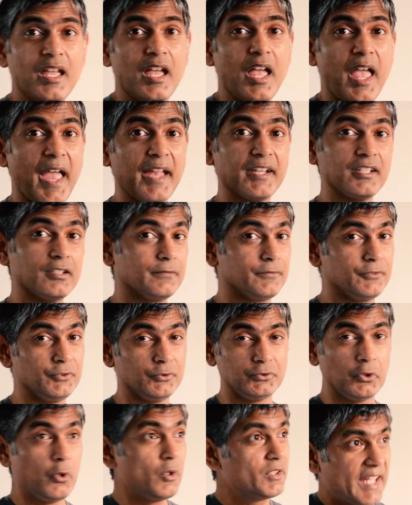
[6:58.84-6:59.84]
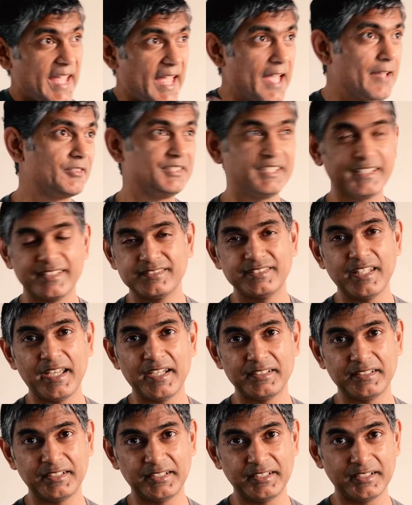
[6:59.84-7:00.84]
And if you don't have an
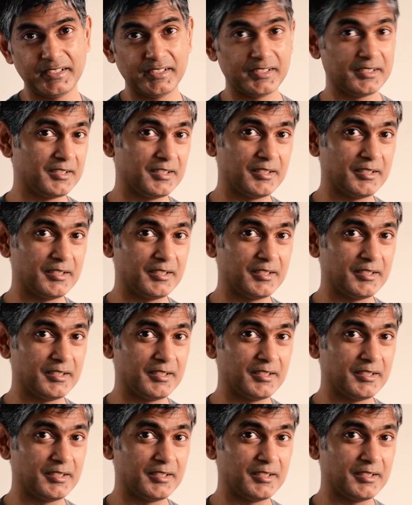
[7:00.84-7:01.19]
exciting